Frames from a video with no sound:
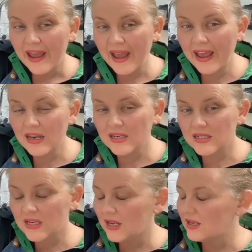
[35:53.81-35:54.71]

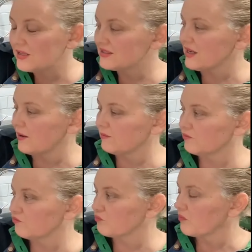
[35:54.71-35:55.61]
and
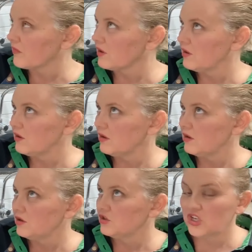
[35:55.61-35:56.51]
some
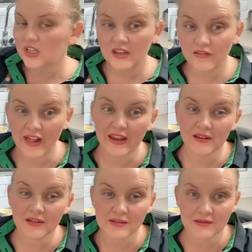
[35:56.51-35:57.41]
chili
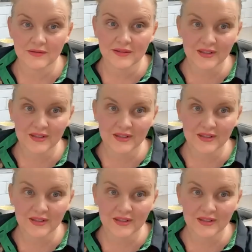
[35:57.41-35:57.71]
flakes.